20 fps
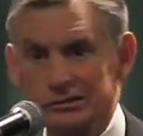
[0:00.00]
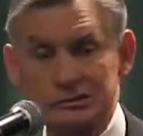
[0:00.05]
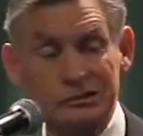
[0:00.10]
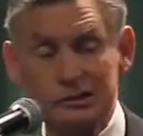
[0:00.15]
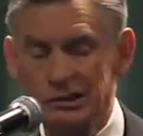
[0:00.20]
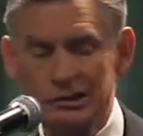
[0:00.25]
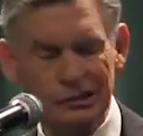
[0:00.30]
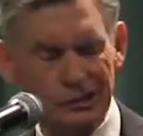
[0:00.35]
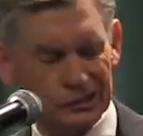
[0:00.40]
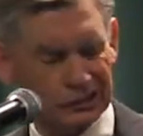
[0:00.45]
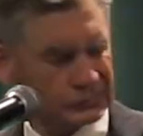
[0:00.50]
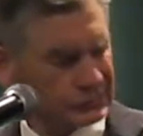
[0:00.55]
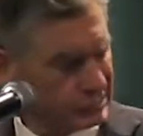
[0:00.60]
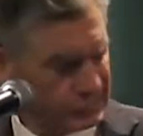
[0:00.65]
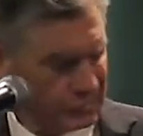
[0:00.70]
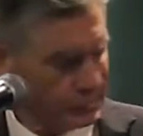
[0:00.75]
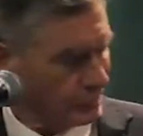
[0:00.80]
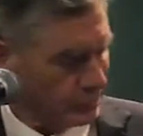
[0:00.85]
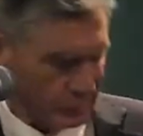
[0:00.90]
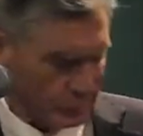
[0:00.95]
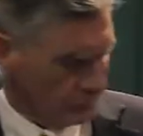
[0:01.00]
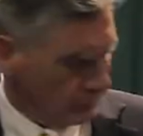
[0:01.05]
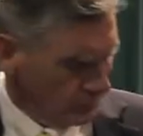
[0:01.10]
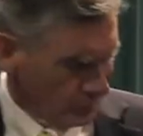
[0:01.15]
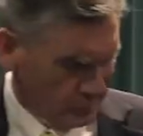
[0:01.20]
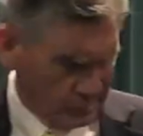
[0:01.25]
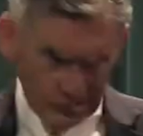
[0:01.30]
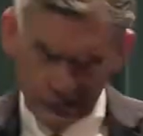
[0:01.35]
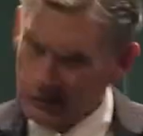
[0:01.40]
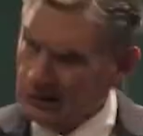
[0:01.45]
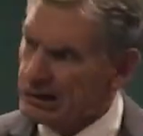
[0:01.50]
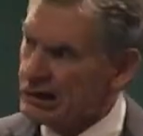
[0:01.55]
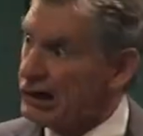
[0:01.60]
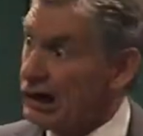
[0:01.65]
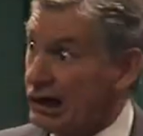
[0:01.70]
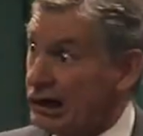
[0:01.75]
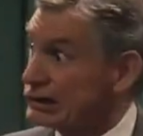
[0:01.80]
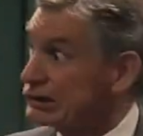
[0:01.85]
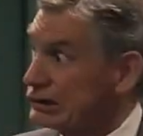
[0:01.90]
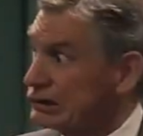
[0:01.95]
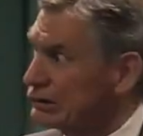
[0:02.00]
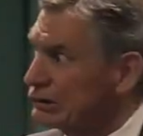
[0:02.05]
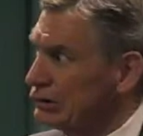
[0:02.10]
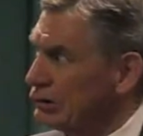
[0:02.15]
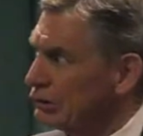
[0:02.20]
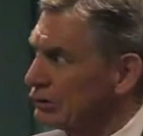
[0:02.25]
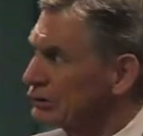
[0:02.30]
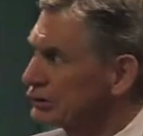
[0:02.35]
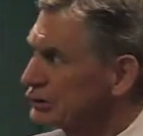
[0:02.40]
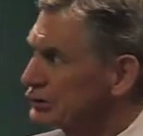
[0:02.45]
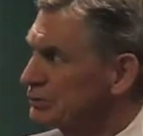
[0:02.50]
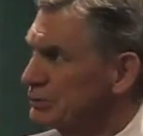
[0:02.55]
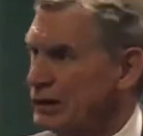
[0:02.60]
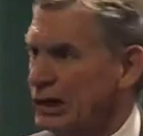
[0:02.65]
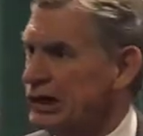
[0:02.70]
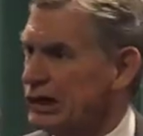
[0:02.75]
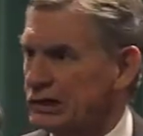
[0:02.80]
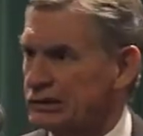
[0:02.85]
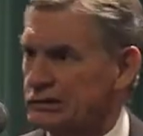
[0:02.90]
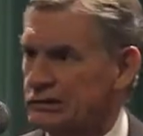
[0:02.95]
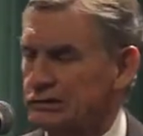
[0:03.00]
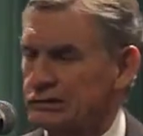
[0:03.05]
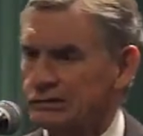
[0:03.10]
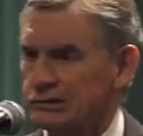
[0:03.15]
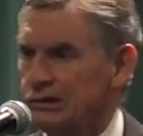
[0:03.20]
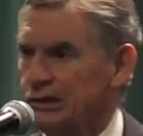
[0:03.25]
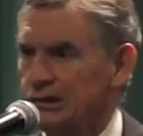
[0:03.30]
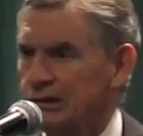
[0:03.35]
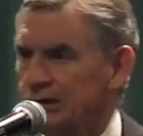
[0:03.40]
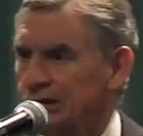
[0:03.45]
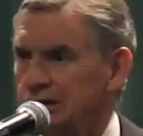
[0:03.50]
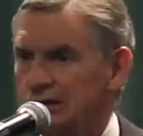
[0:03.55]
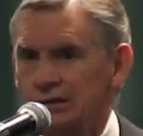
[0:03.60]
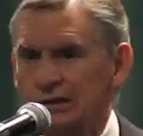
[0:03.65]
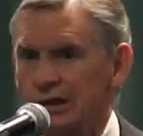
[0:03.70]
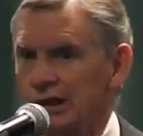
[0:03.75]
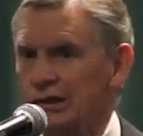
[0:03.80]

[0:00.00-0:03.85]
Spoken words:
I get no respect, I tell you.